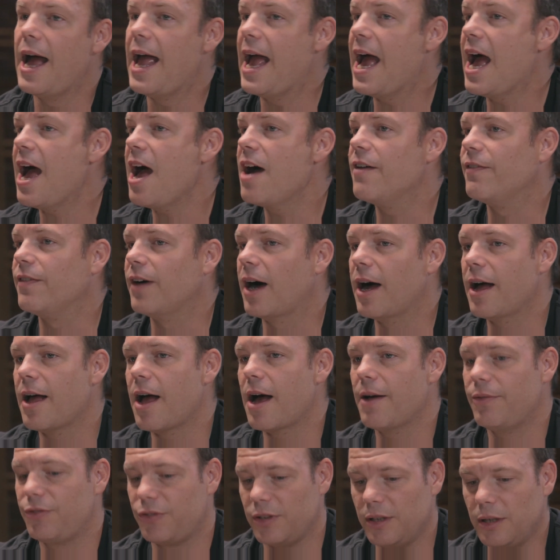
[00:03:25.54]
I have.
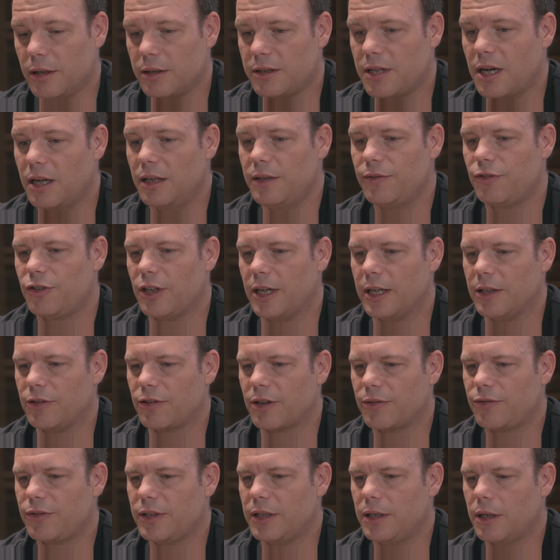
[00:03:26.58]
I've seen a ton of
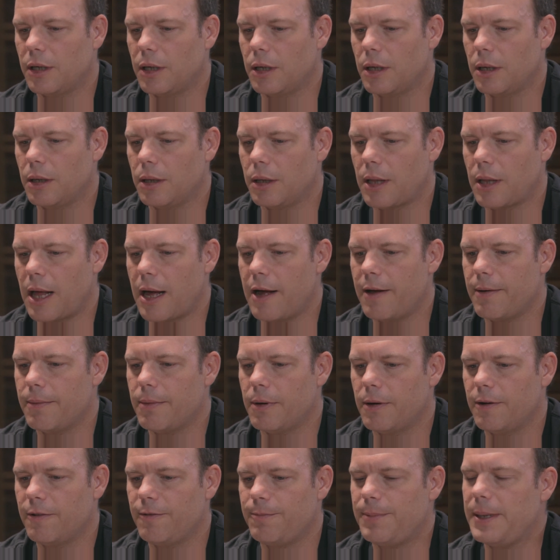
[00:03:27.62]
change. I've seen a lot
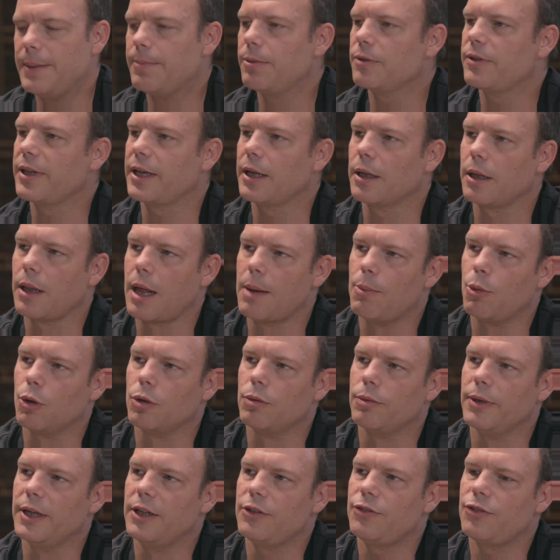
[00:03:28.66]
of people taking a lot
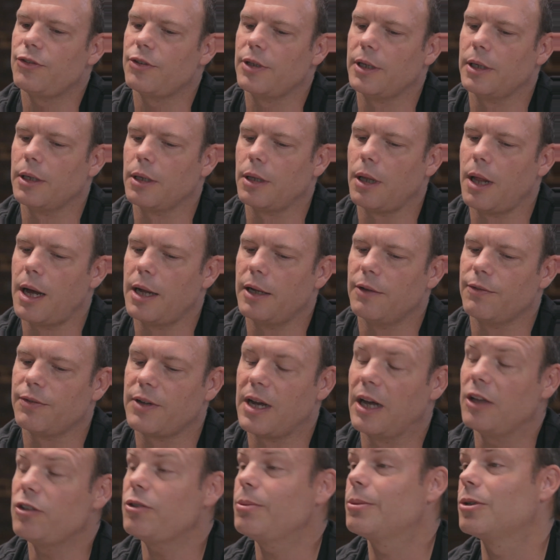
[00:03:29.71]
more risks, and a lot of
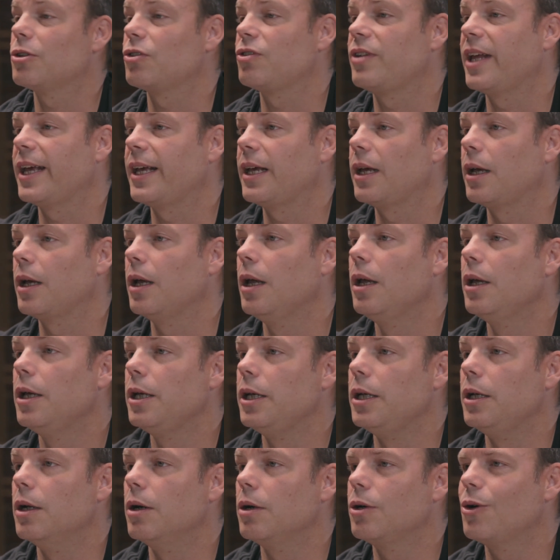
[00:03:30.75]
customers taking,
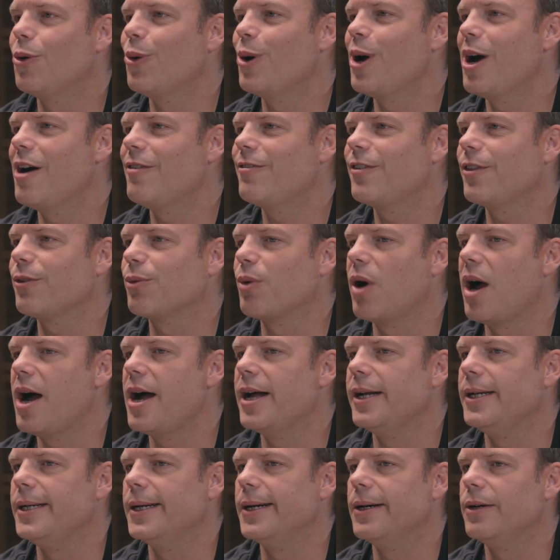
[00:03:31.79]
going on for the
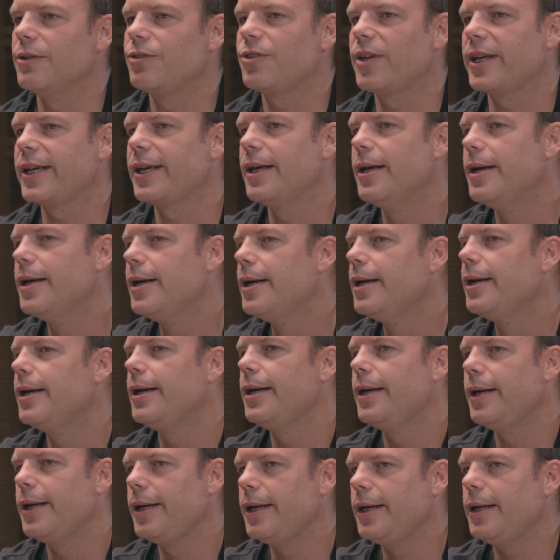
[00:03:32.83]
ride. It's like
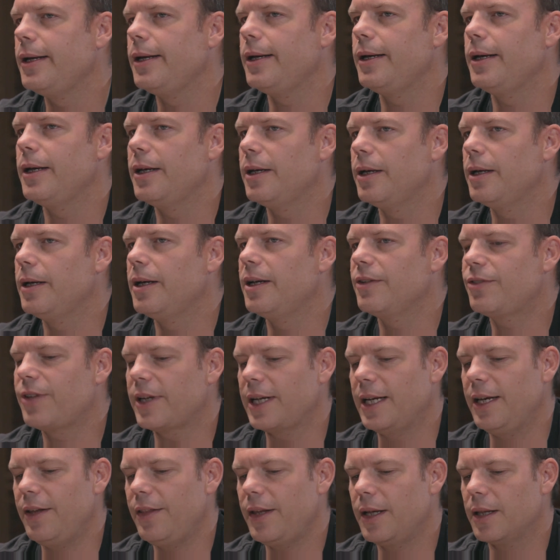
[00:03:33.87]

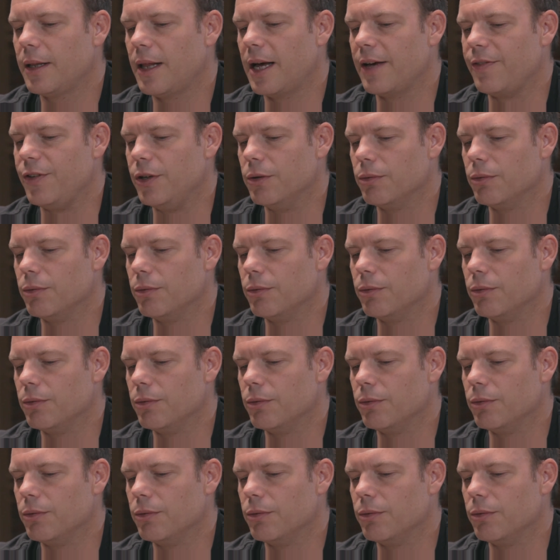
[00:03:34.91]
anything in life.